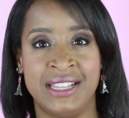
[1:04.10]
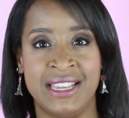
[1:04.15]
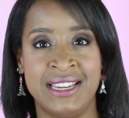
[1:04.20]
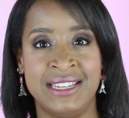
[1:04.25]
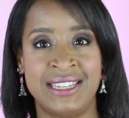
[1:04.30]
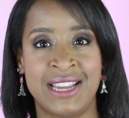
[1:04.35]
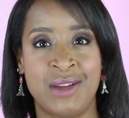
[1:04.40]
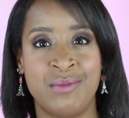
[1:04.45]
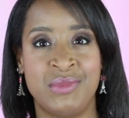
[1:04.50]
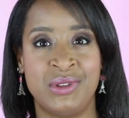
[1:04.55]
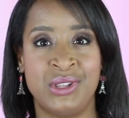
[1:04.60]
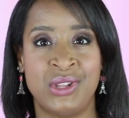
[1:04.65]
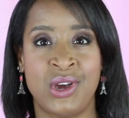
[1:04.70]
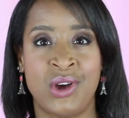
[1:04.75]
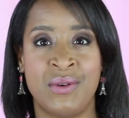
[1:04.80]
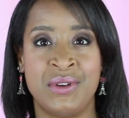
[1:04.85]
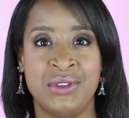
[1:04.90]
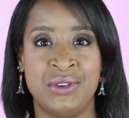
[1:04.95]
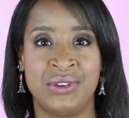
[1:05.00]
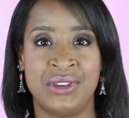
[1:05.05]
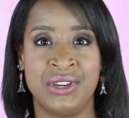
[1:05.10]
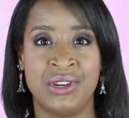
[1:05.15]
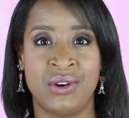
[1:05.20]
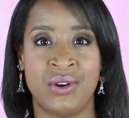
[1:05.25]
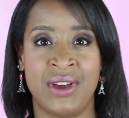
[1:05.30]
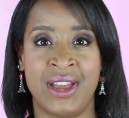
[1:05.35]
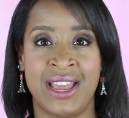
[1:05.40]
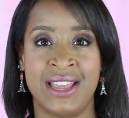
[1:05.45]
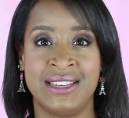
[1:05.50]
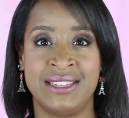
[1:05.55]
linked down below and you can go
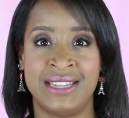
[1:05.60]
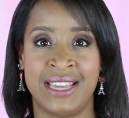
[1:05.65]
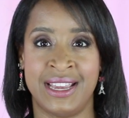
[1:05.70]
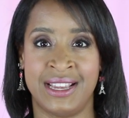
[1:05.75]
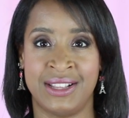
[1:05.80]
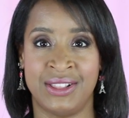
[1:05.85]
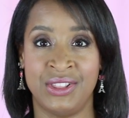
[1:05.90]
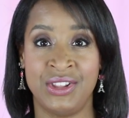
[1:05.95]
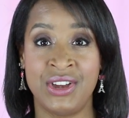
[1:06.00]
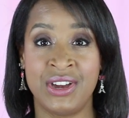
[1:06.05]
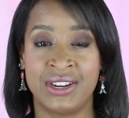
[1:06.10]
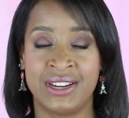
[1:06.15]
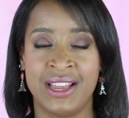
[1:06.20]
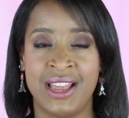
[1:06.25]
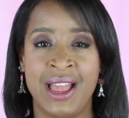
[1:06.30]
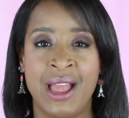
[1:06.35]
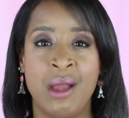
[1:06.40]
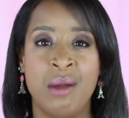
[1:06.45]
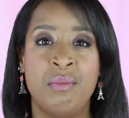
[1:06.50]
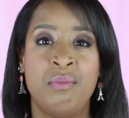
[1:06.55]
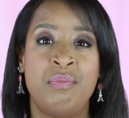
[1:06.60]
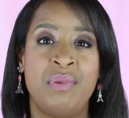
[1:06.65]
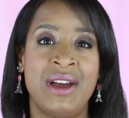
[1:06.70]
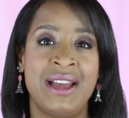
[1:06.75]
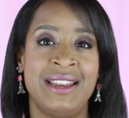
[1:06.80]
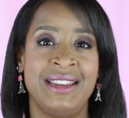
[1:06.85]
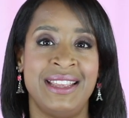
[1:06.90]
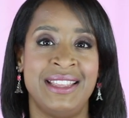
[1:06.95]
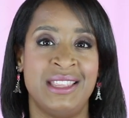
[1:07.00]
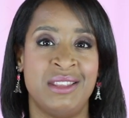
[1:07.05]
ahead and take a look.
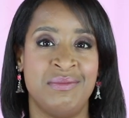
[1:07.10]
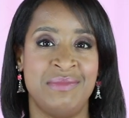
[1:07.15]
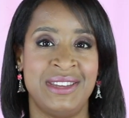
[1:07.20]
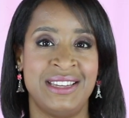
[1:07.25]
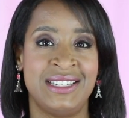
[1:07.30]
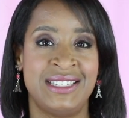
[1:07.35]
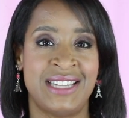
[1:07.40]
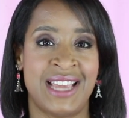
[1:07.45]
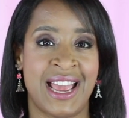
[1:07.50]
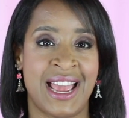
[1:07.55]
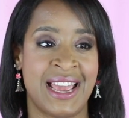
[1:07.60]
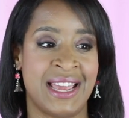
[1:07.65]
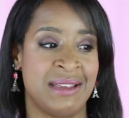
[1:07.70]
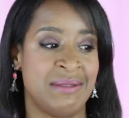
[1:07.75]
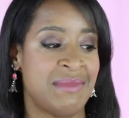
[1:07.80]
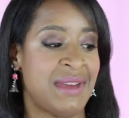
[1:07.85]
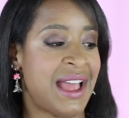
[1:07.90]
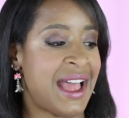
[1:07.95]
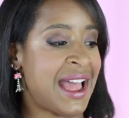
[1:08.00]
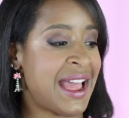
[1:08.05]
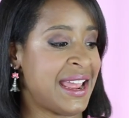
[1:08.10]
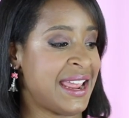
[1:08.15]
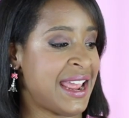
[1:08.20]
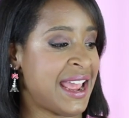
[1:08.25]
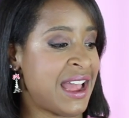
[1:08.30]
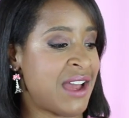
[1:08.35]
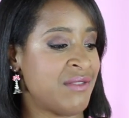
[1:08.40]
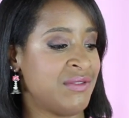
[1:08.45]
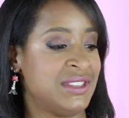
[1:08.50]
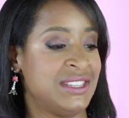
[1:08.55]
But in the meantime, I
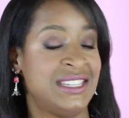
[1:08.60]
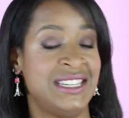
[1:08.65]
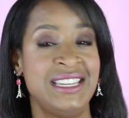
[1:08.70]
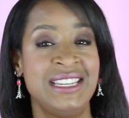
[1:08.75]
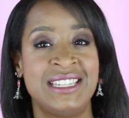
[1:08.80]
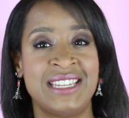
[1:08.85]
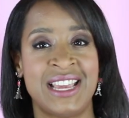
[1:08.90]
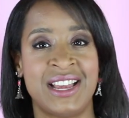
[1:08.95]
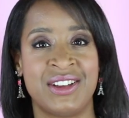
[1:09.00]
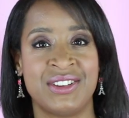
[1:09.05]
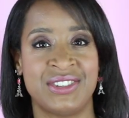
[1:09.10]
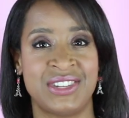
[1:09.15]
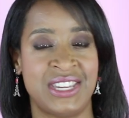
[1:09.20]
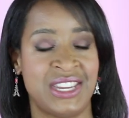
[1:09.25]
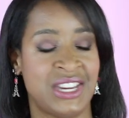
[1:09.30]
have the details